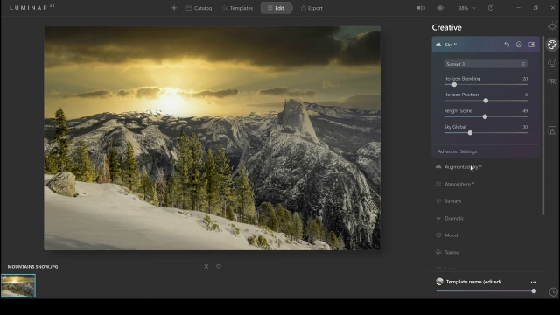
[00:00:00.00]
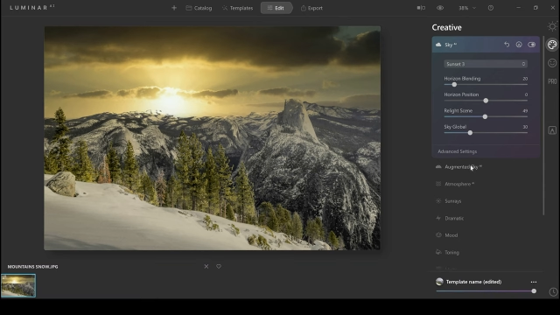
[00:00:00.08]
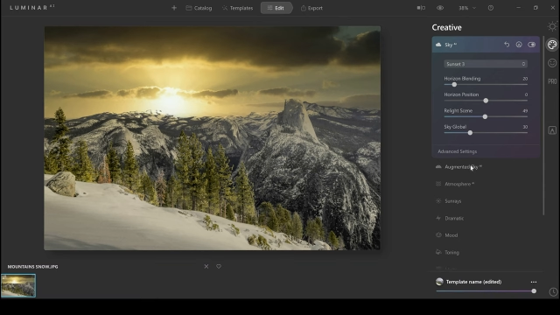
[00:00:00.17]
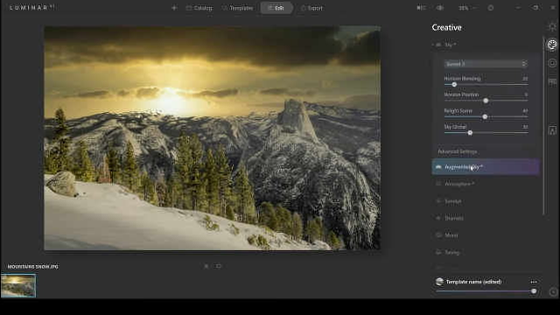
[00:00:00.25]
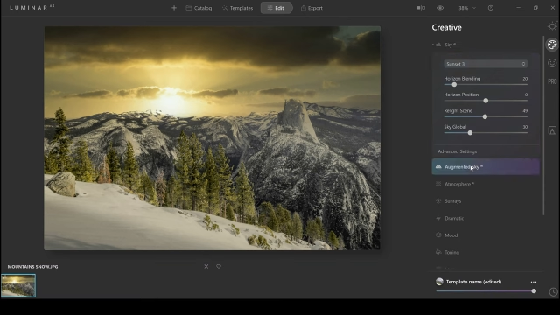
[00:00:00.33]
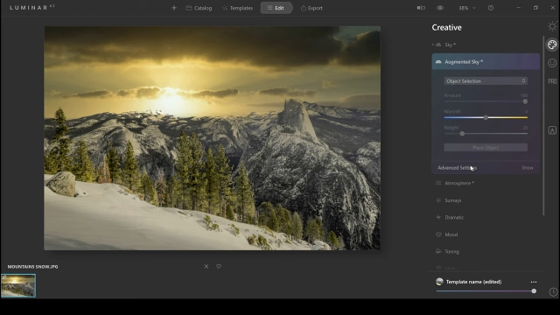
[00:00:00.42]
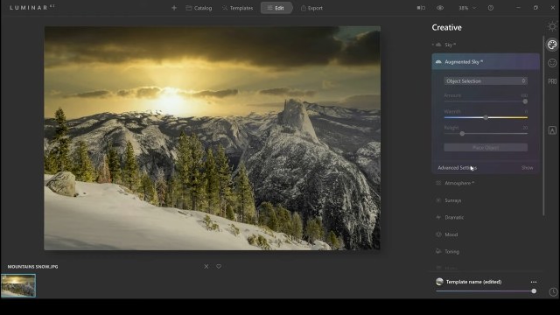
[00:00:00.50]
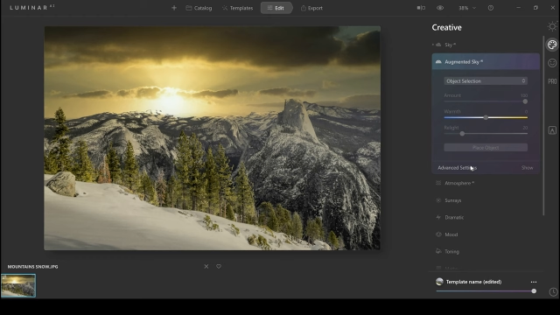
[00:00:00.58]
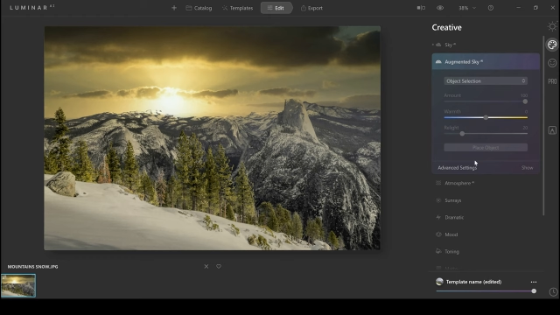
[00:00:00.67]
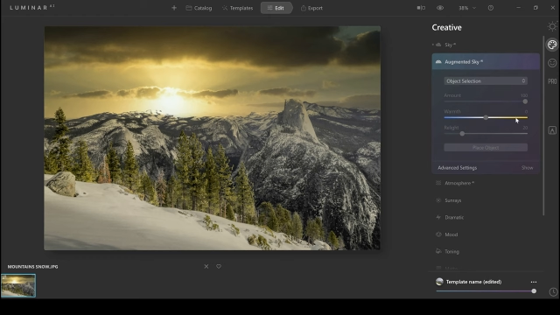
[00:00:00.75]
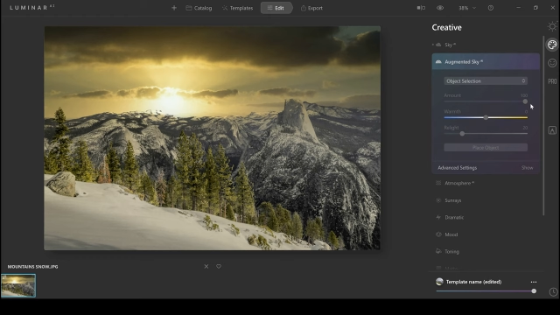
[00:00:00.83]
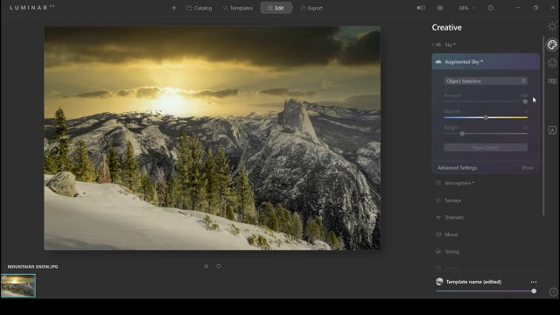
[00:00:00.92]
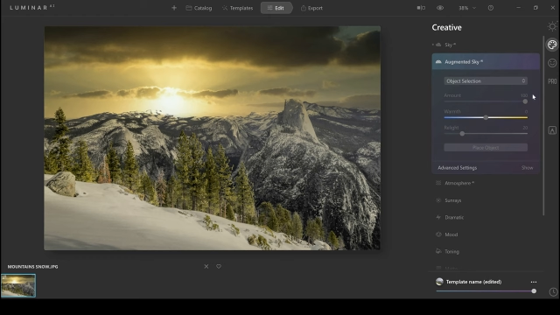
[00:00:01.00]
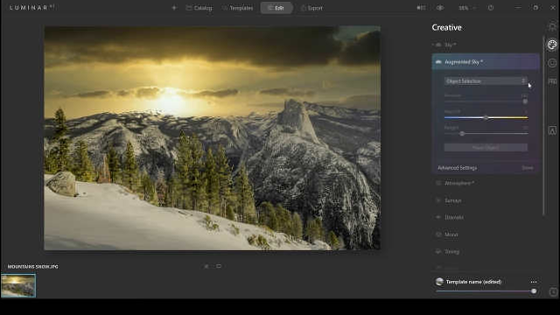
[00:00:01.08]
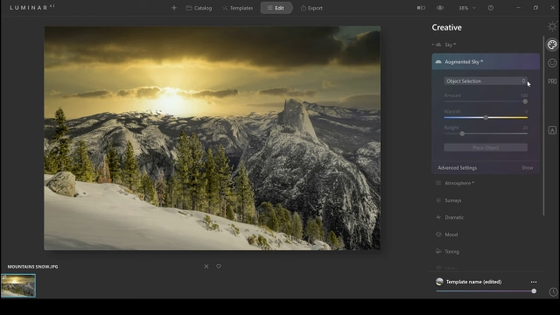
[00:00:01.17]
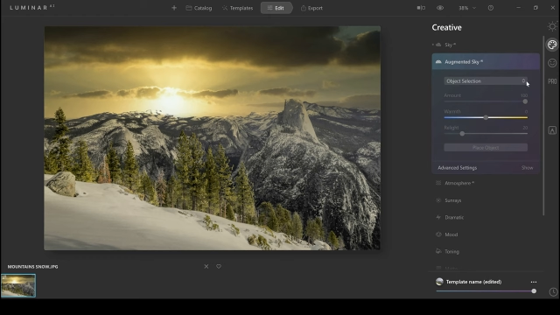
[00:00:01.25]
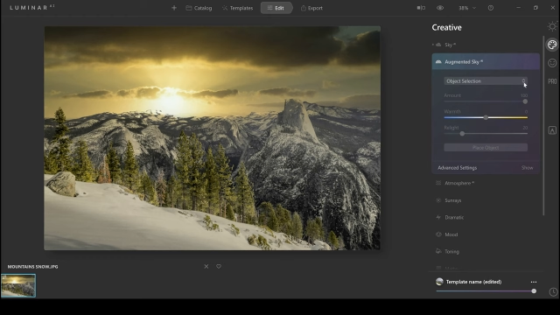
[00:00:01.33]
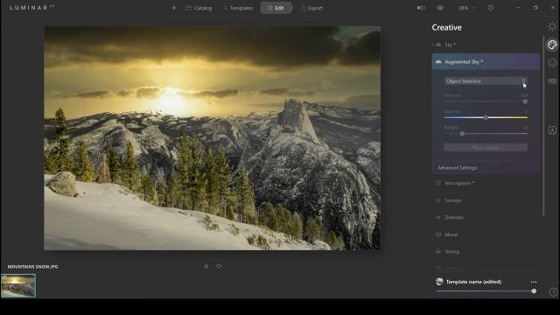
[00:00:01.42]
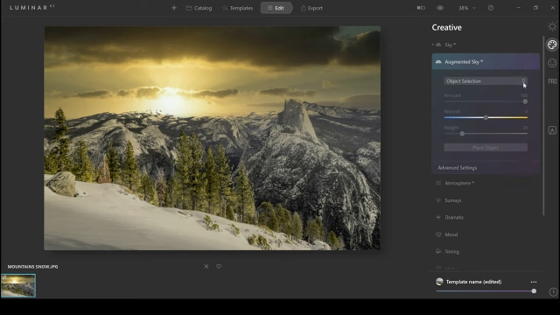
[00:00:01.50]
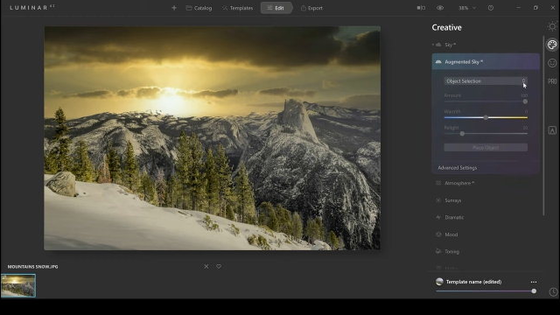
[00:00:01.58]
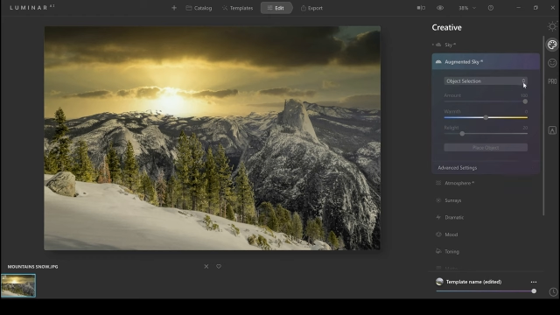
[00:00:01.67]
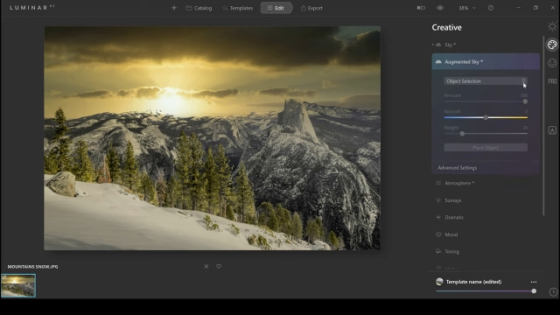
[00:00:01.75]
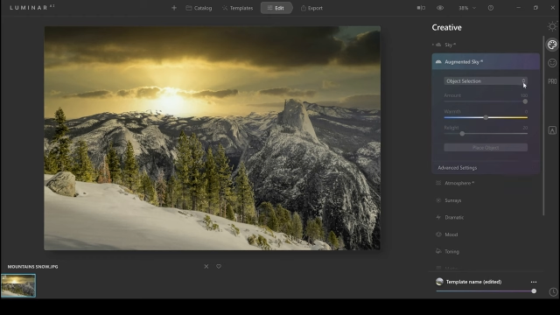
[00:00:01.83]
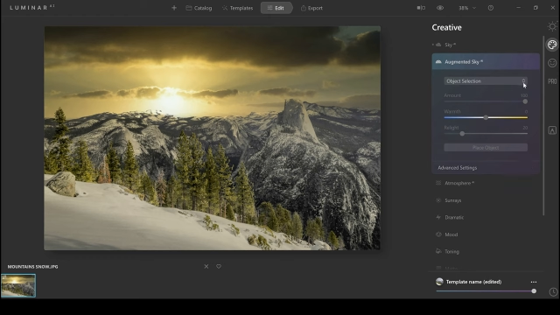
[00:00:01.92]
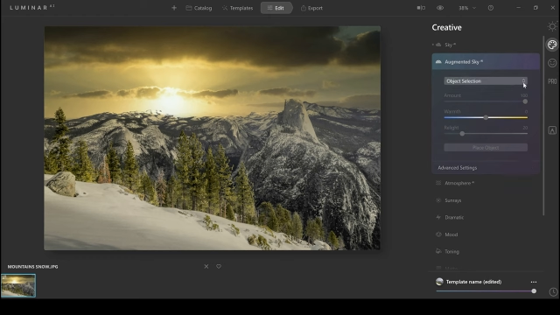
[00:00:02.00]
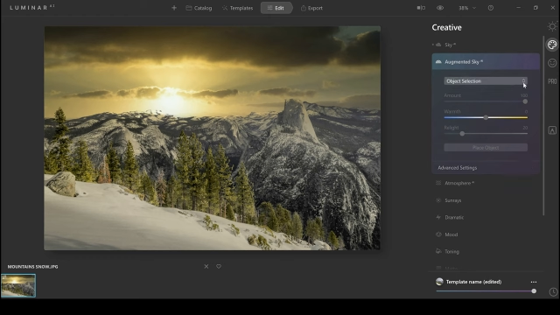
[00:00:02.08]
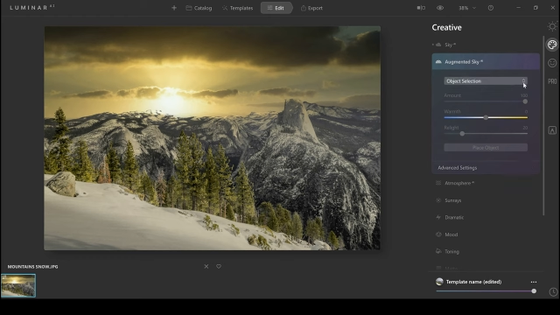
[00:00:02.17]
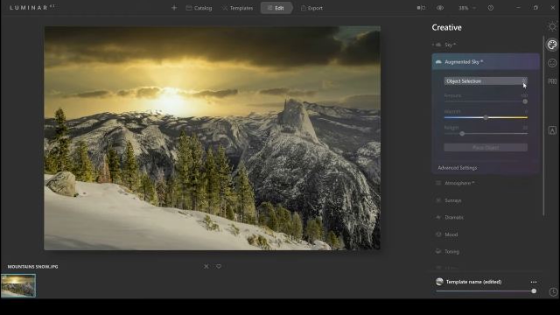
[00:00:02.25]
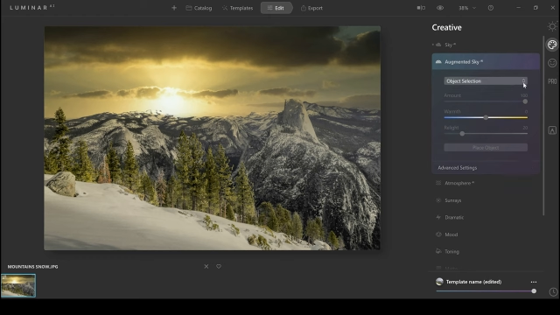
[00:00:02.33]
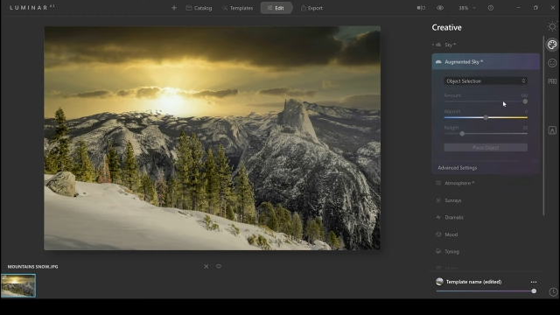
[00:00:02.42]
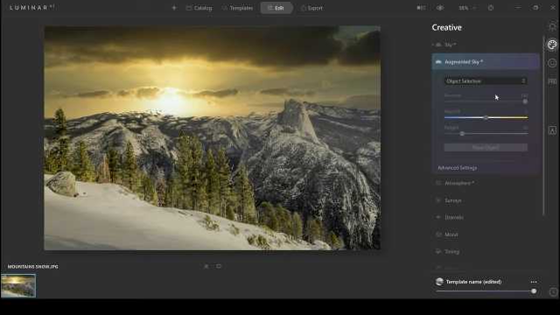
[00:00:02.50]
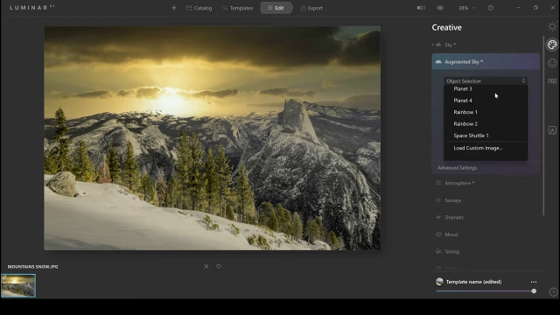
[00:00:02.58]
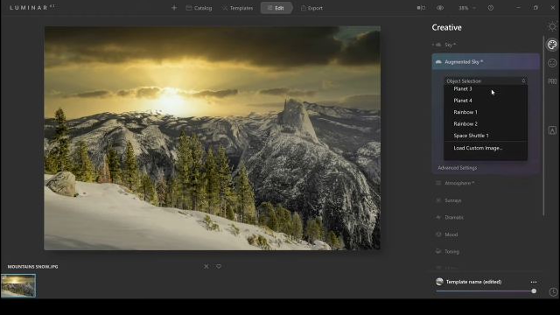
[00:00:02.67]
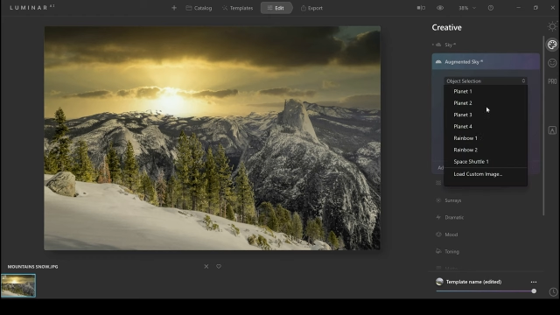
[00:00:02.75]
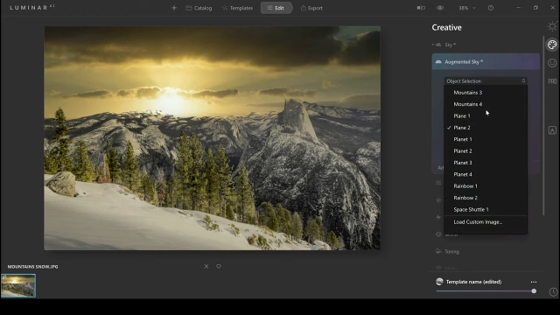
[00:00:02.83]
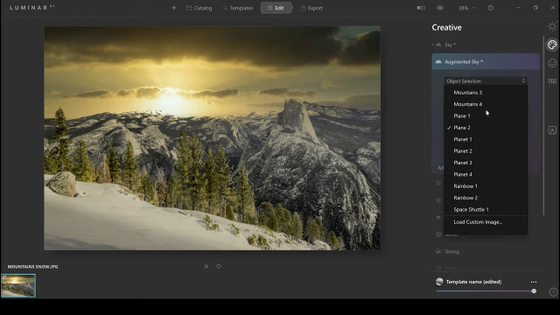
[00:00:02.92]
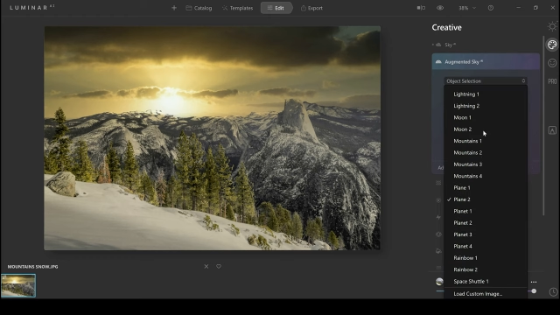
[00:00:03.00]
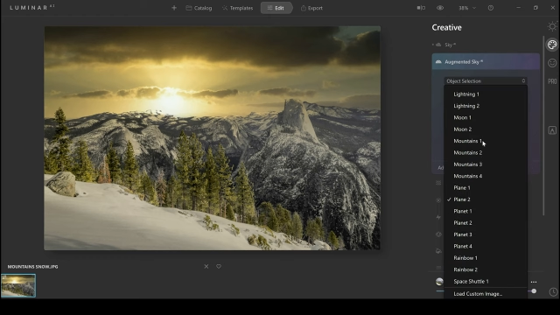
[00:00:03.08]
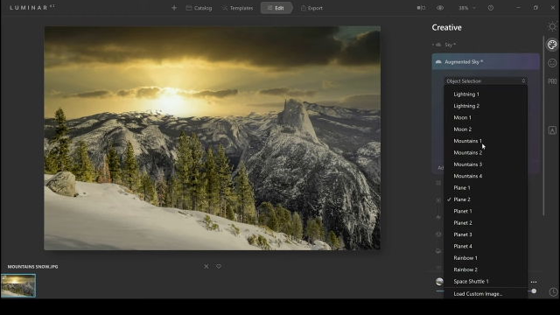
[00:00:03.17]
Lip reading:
(no speaker visible)